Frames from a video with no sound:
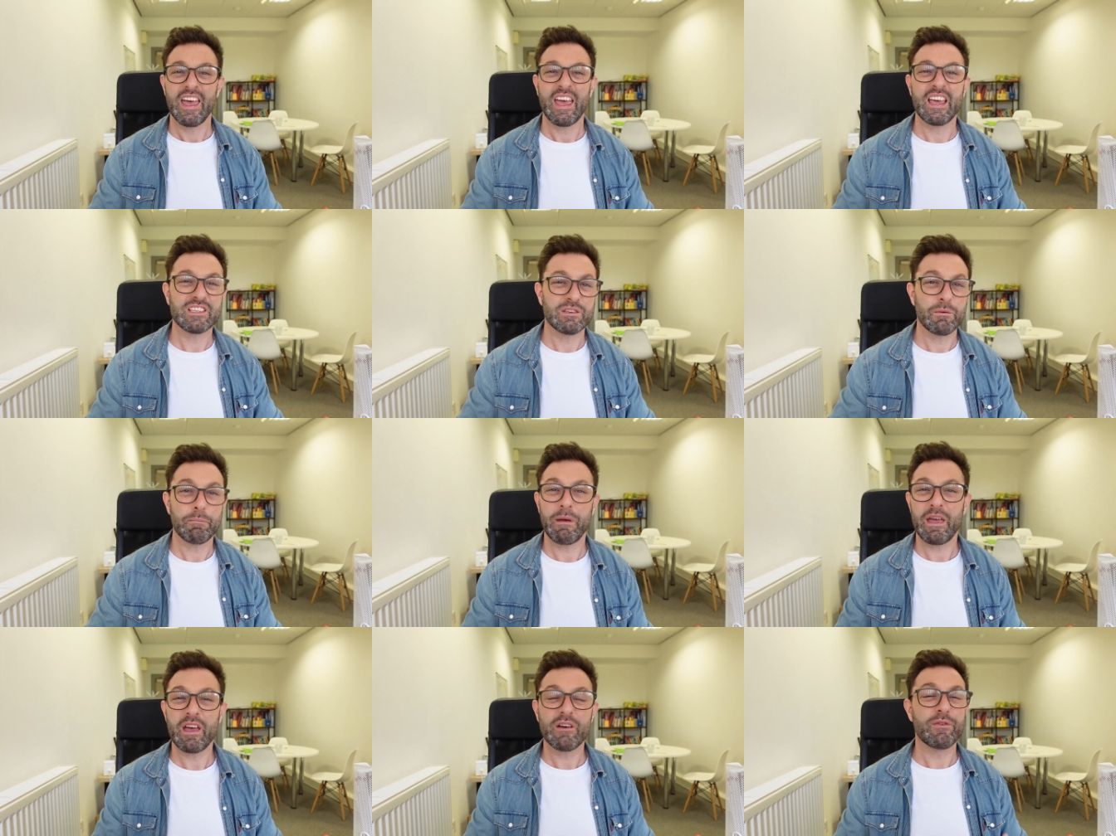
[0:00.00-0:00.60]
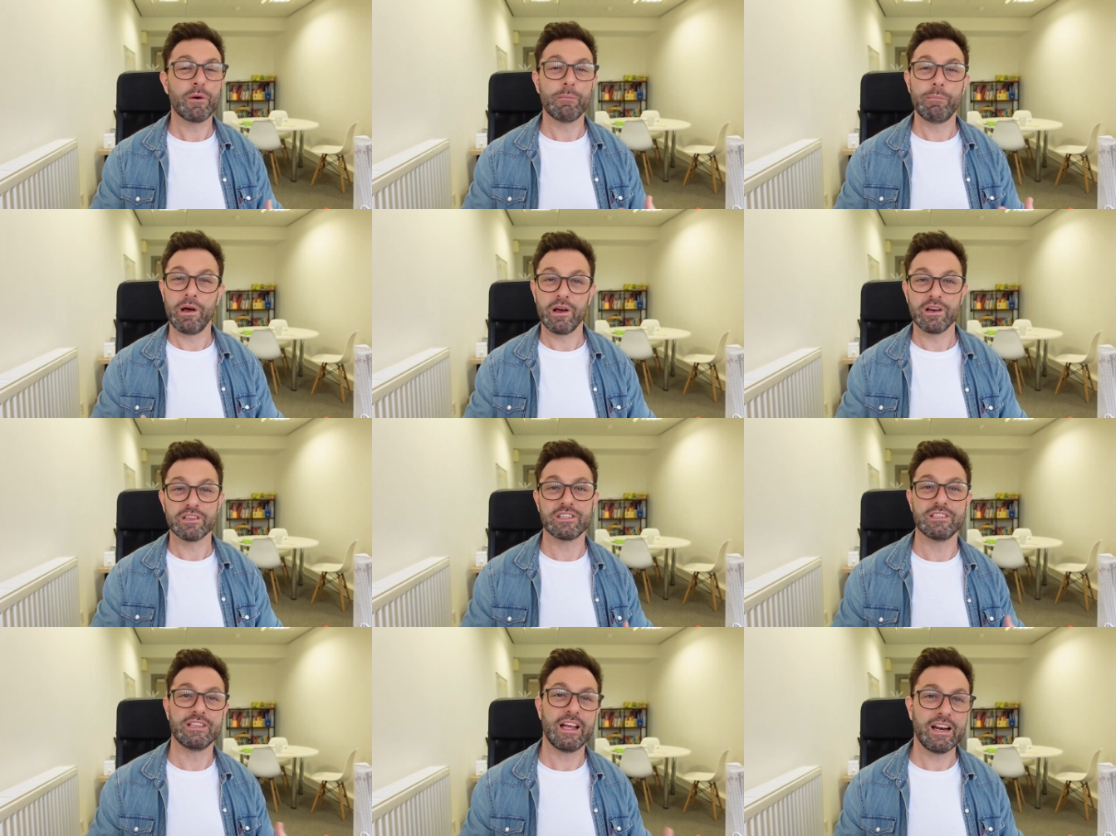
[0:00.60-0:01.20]
is a bit of a
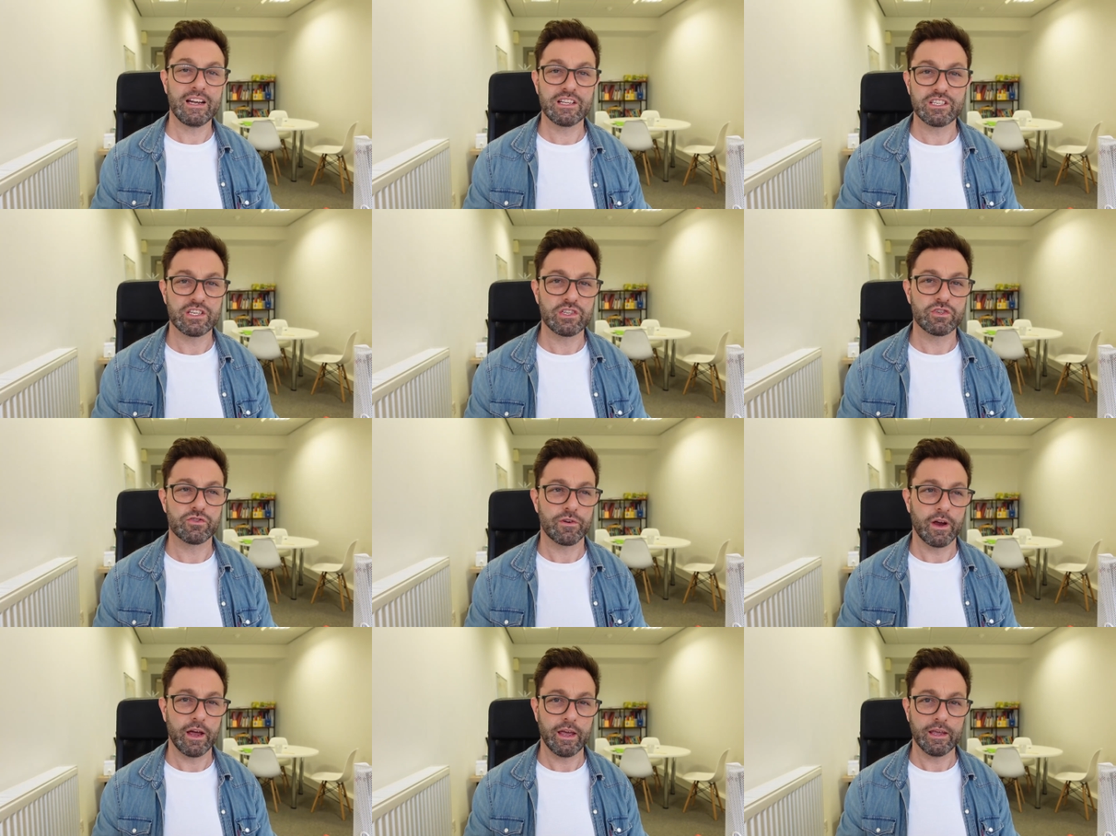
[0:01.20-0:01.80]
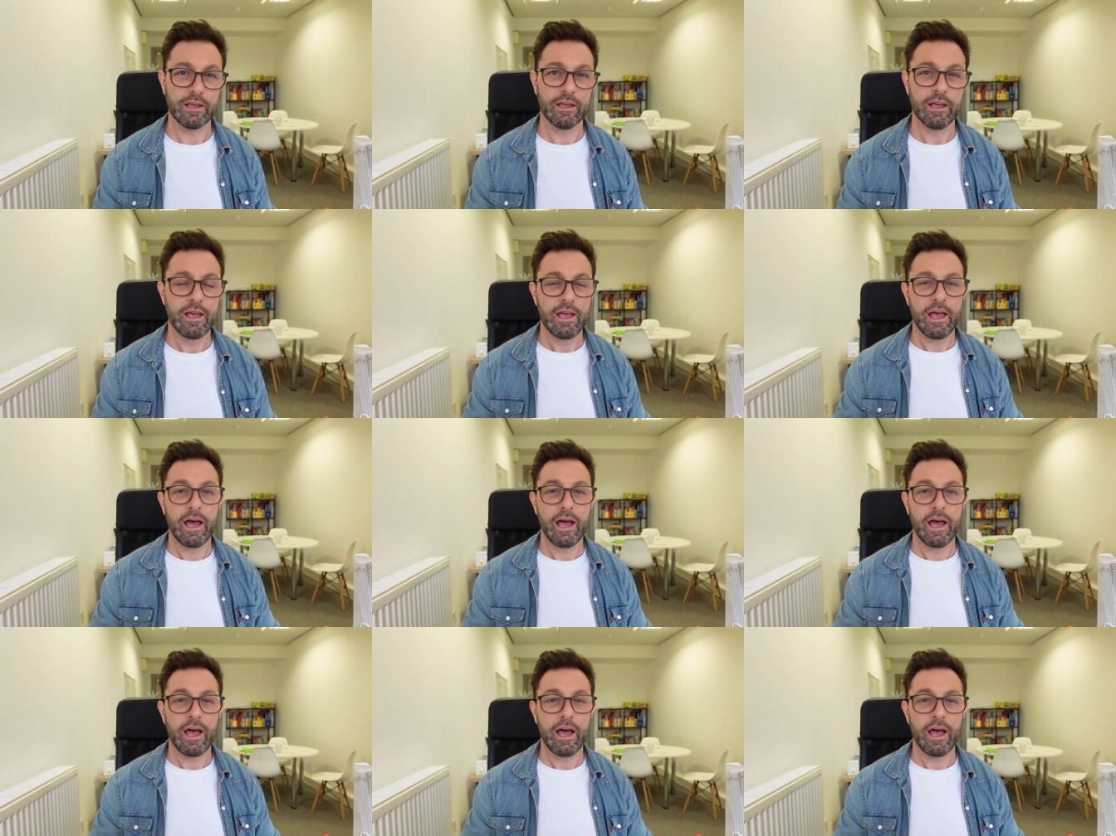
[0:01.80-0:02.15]
personality trait.